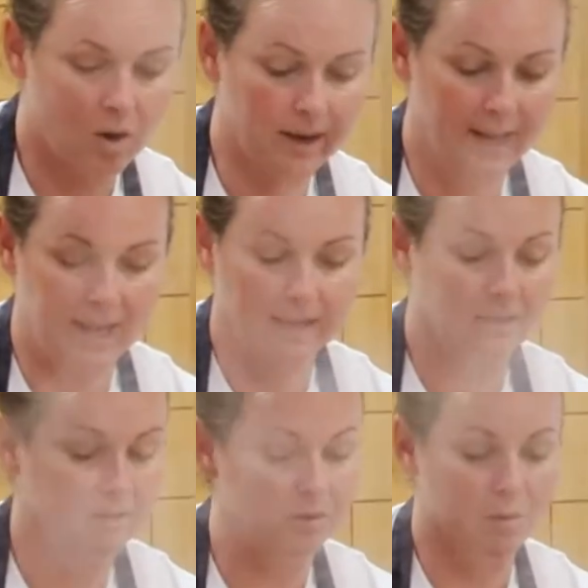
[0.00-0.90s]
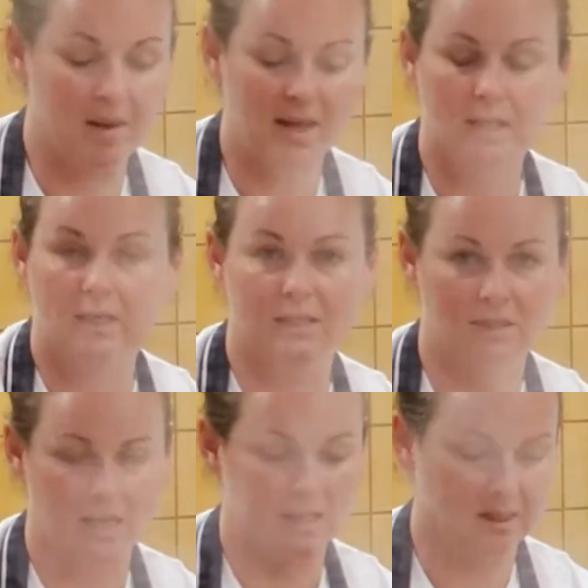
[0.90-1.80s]
or again if you were making a
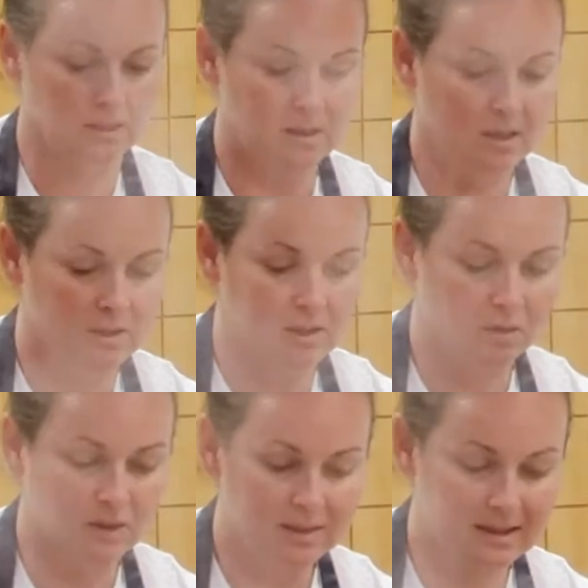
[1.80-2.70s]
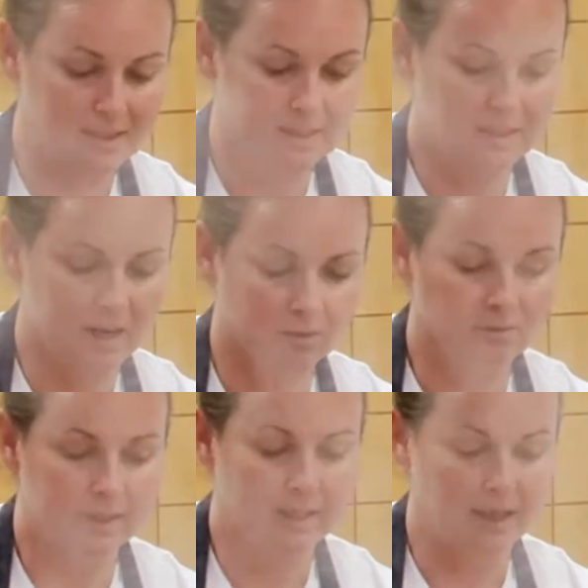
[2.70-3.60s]
lasagna. So this is like a
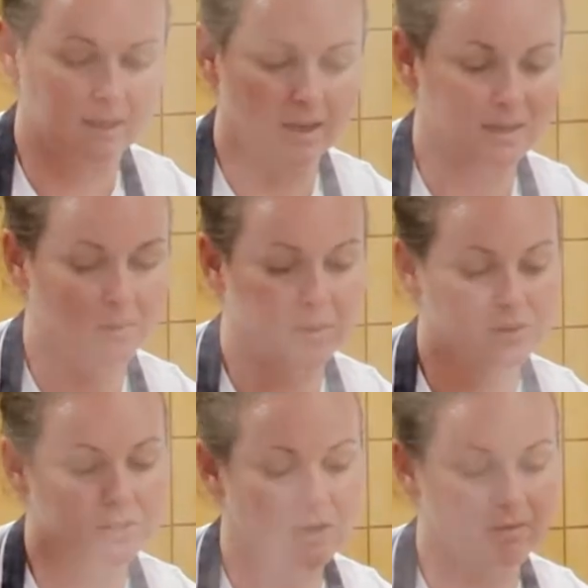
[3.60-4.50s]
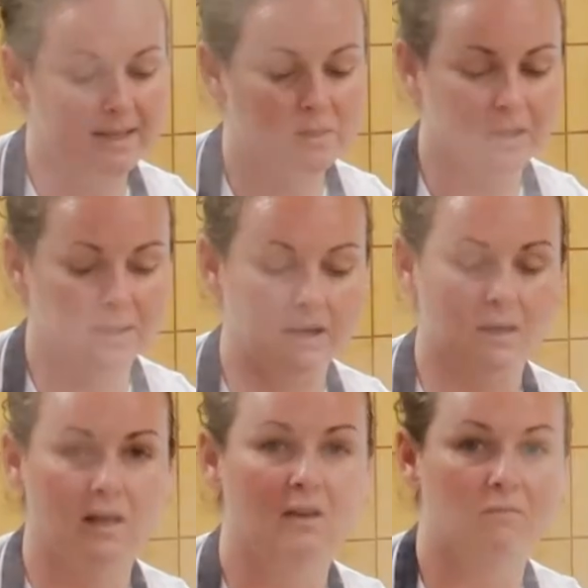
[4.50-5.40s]
really, I suppose, a recipe that
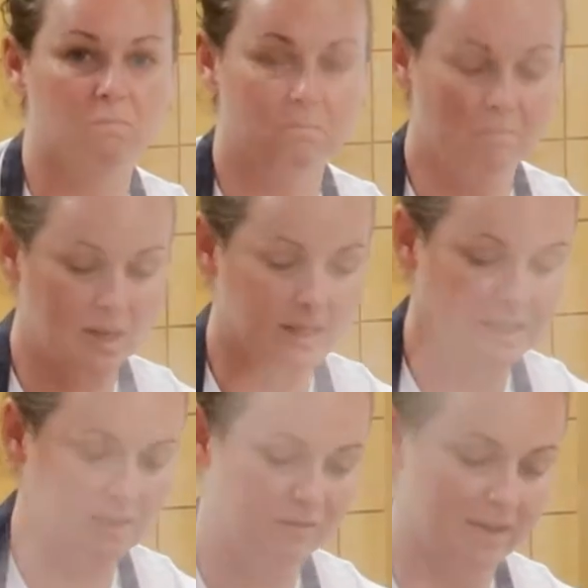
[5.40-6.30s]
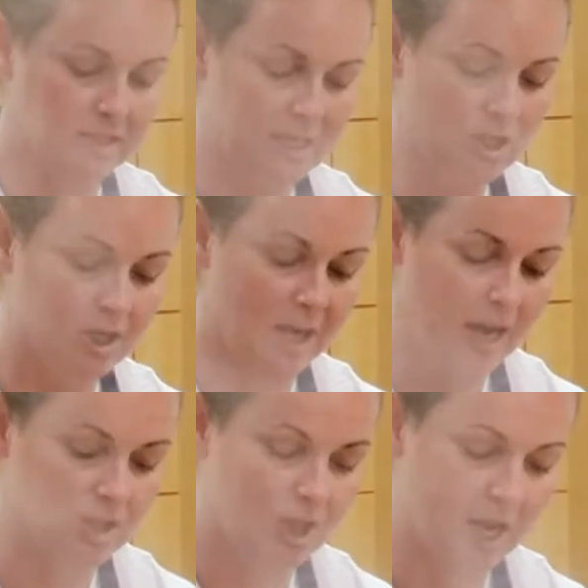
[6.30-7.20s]
you can build as a foundation
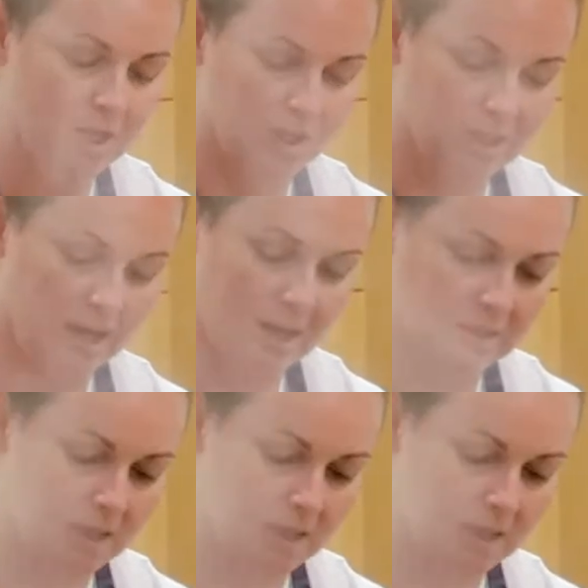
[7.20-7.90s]
and change it and